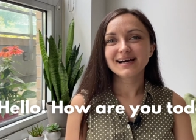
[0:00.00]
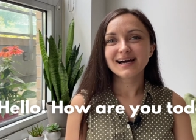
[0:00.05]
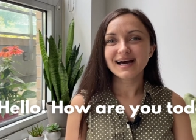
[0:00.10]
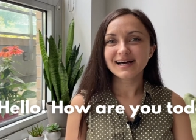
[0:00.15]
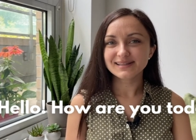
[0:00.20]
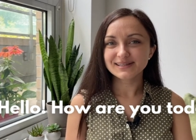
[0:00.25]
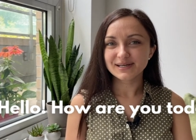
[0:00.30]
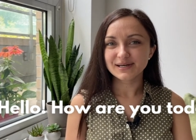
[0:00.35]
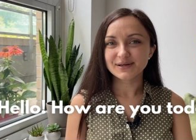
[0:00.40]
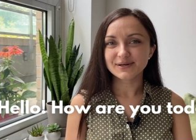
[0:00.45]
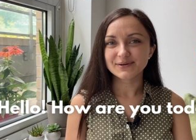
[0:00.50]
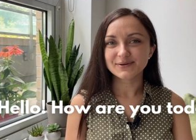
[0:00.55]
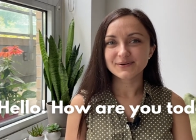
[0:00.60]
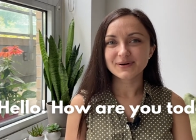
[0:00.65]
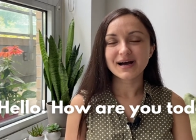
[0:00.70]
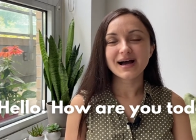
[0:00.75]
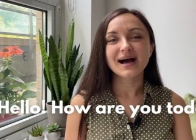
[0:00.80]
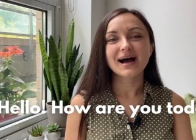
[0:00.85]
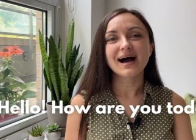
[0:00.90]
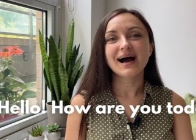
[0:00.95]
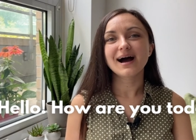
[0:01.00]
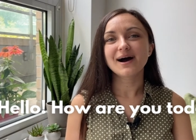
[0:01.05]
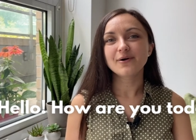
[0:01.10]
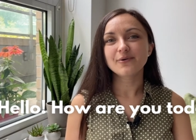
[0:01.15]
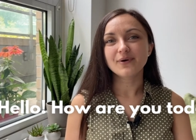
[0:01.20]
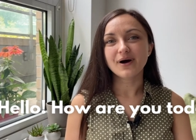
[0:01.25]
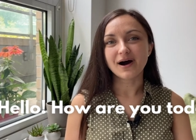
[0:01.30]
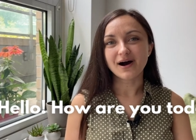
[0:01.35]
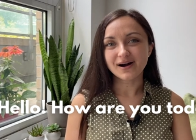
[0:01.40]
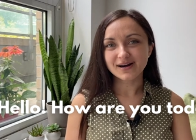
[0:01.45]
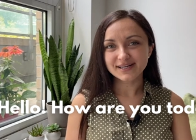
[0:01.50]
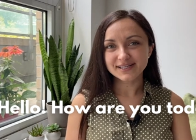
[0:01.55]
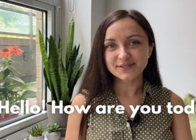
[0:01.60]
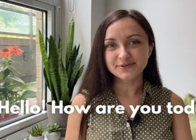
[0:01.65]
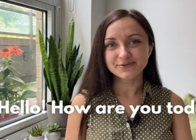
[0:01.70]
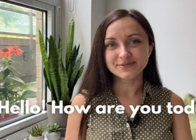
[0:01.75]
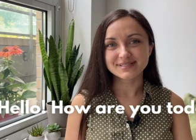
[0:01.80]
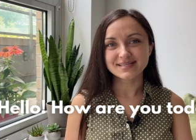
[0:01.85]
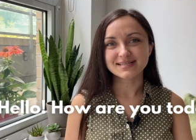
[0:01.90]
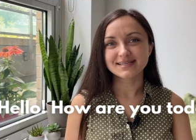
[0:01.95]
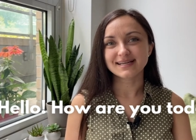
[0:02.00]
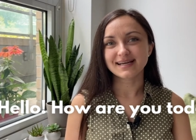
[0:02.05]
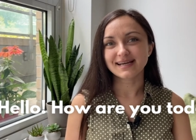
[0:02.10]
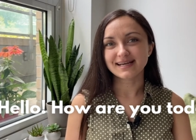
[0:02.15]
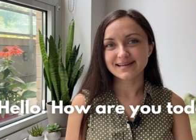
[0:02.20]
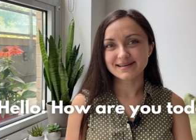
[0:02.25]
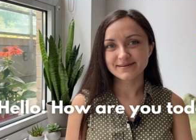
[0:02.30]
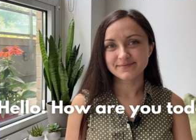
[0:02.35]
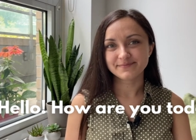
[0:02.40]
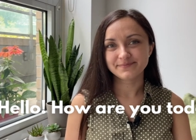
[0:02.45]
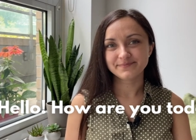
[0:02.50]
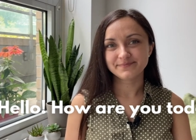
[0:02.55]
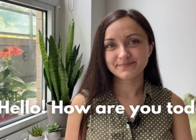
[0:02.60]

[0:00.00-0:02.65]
Hello, how are you today?